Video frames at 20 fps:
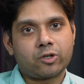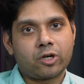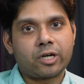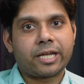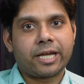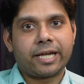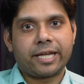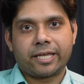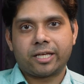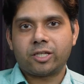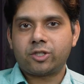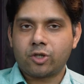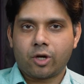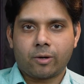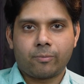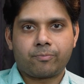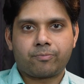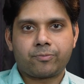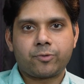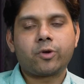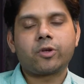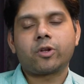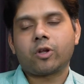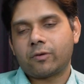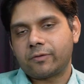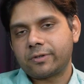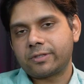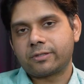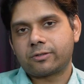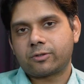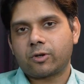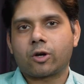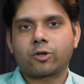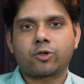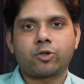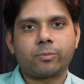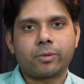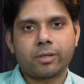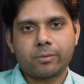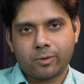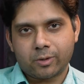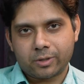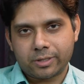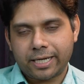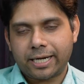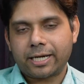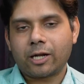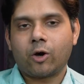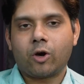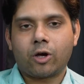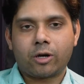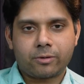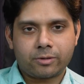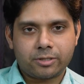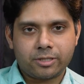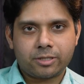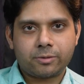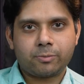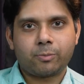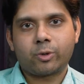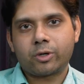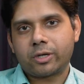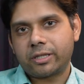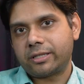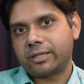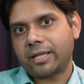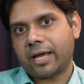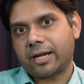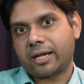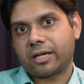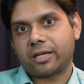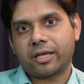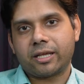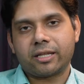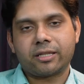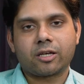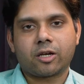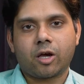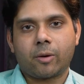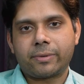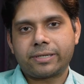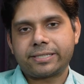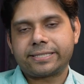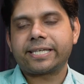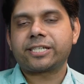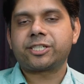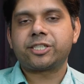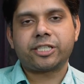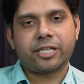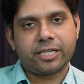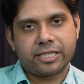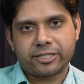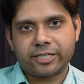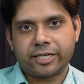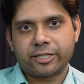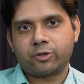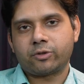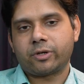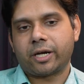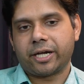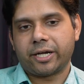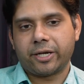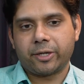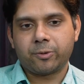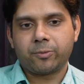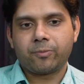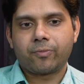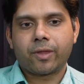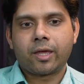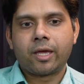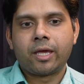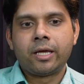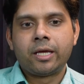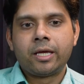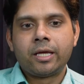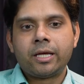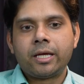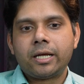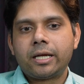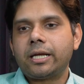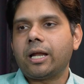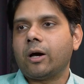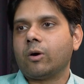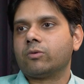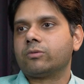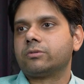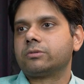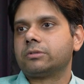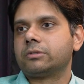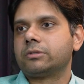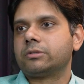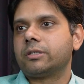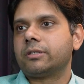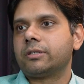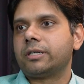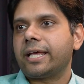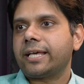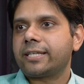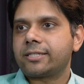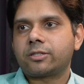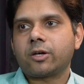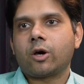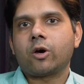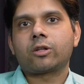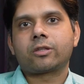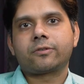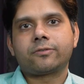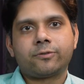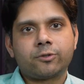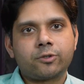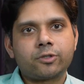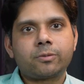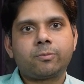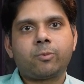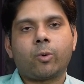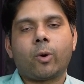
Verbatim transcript: are not getting a job. You can always talk to me about that or just put that in the comment section. I'll try to guide you. Now, the next or the fourth